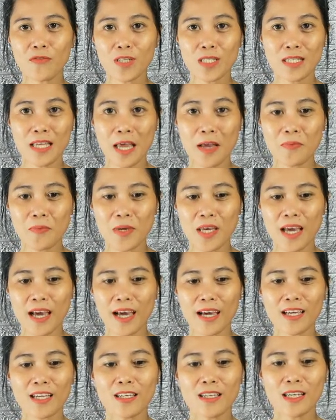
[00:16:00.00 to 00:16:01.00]
it's
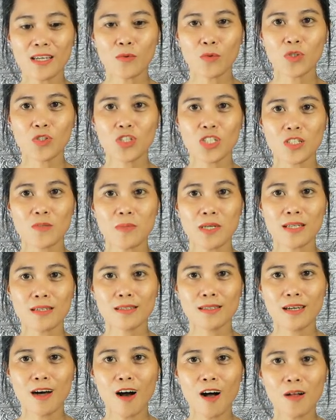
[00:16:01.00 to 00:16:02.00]
APA, it would just be
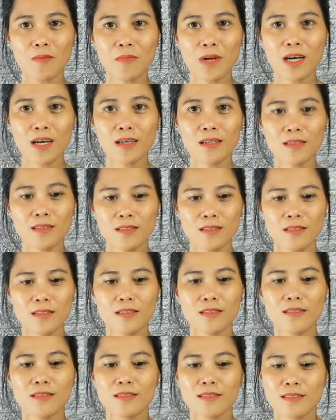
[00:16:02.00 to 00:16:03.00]
Kalma
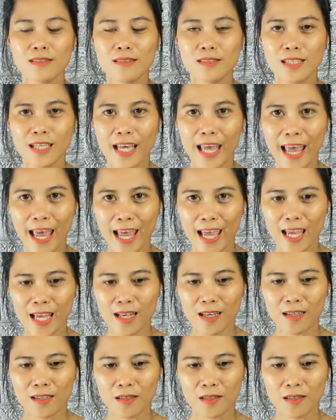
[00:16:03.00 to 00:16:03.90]
A.